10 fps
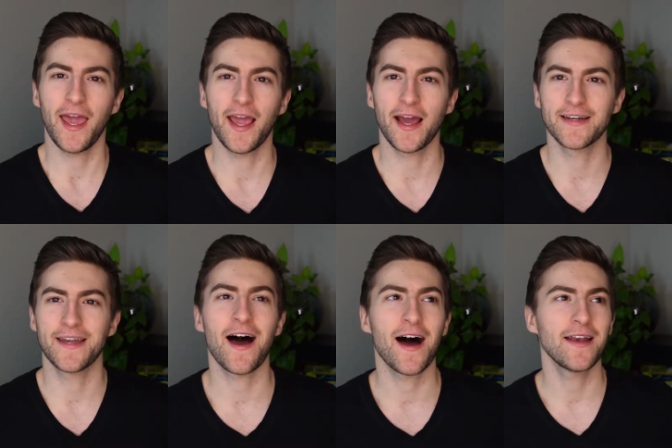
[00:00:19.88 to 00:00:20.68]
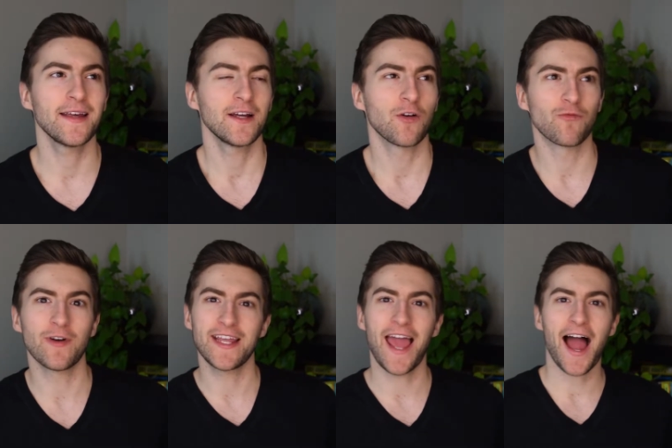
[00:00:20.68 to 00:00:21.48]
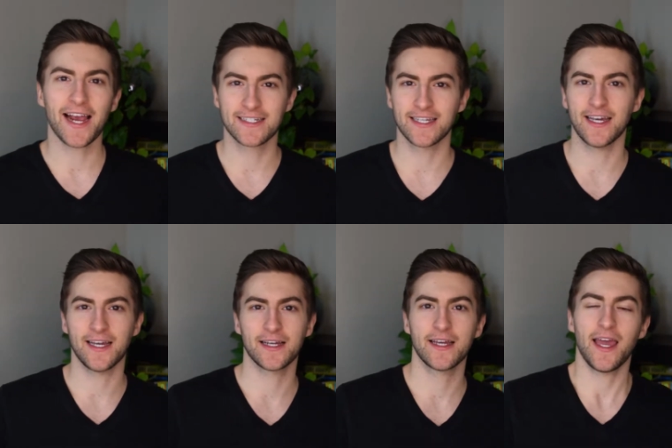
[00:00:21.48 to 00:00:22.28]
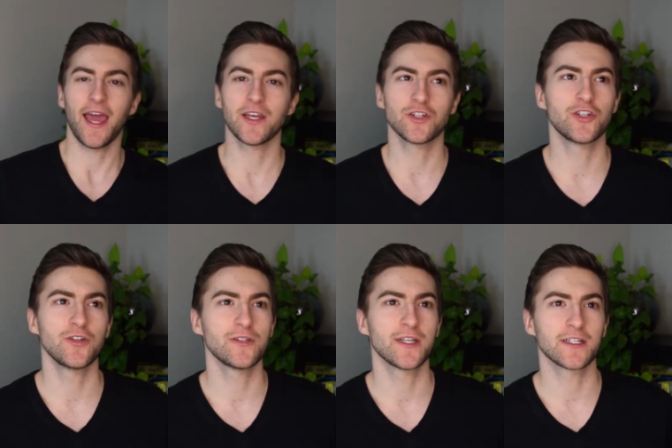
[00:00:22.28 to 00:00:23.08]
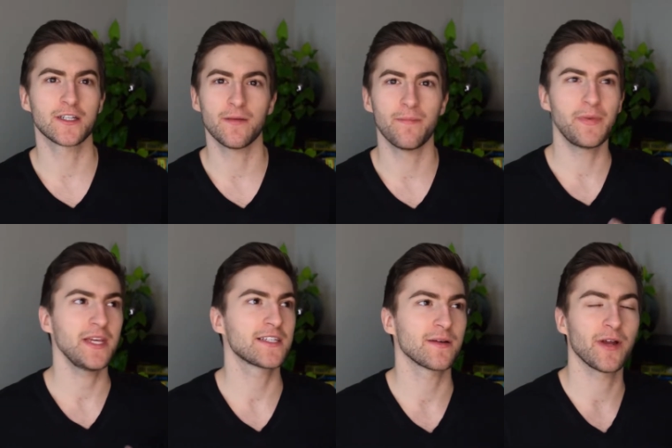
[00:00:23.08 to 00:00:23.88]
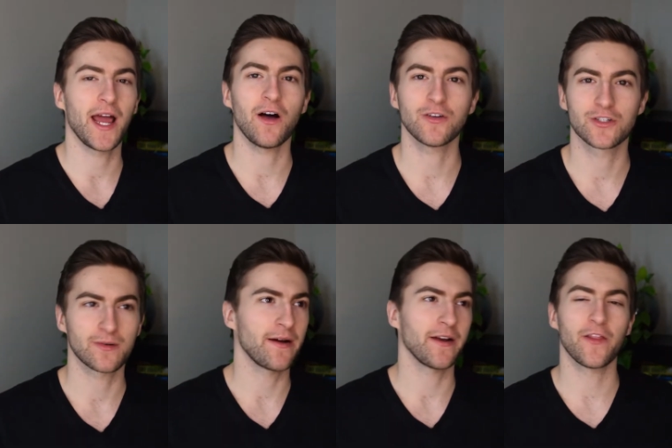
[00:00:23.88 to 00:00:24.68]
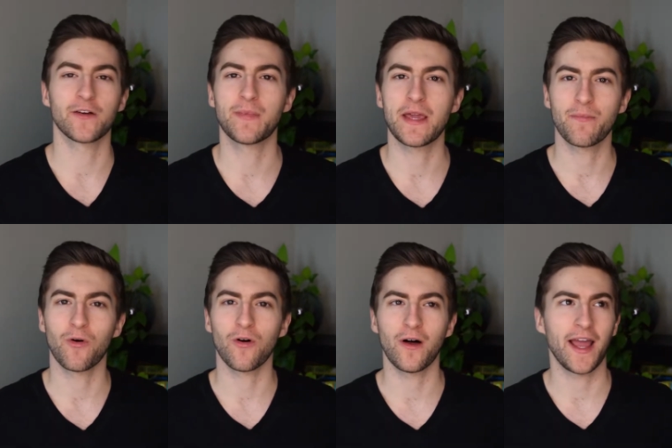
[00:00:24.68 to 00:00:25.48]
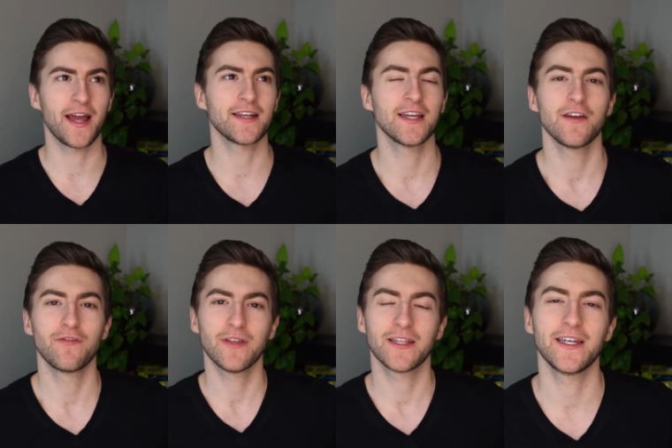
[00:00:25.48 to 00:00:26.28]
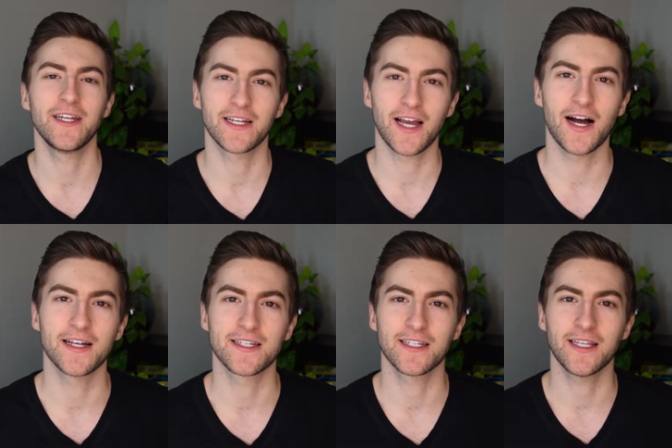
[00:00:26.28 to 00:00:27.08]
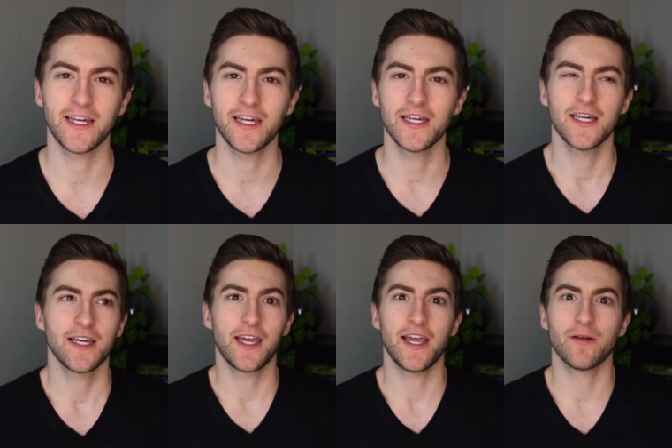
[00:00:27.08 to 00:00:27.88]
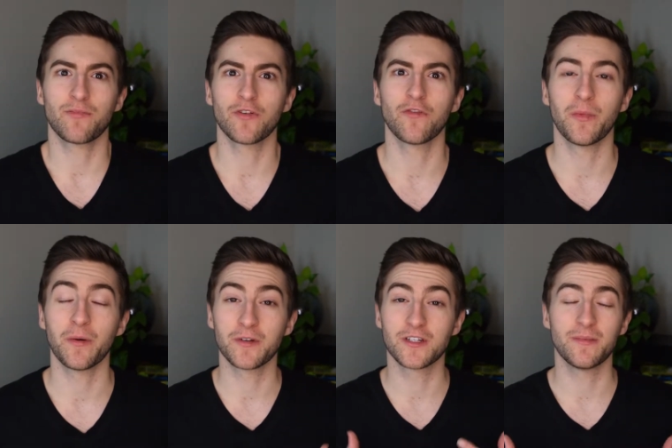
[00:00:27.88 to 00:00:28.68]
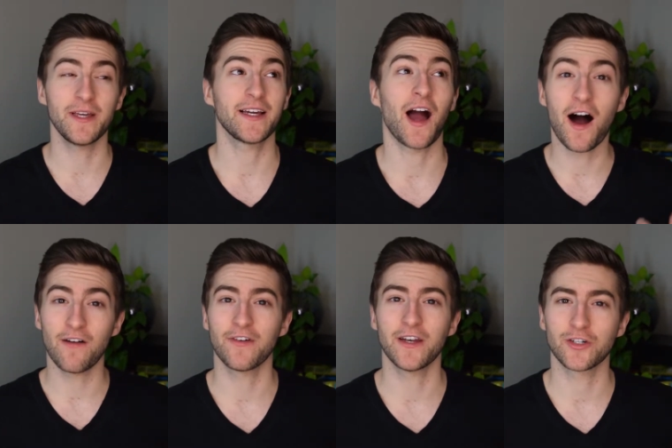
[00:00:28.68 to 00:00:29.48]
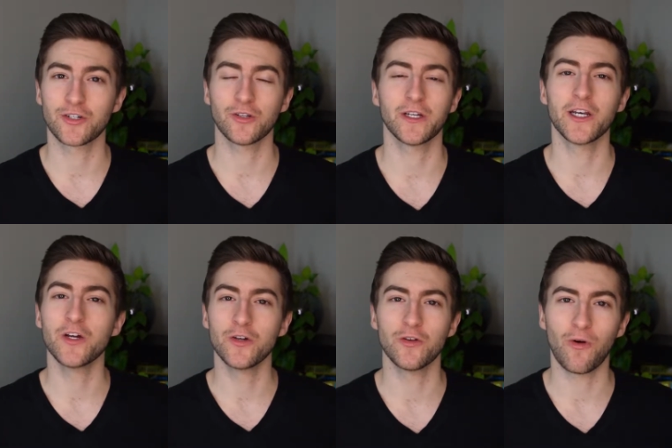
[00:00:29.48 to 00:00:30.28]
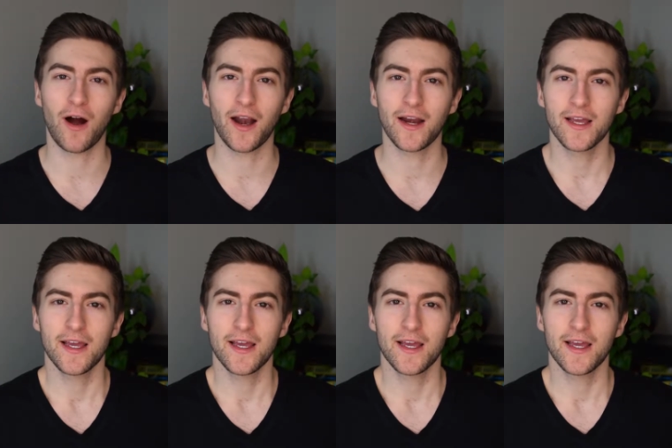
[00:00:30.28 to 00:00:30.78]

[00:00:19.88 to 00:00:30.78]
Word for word: and not reacting and choosing to be someone else around other people and feeling the need to constantly gain approval, but to be confident truly in who you are.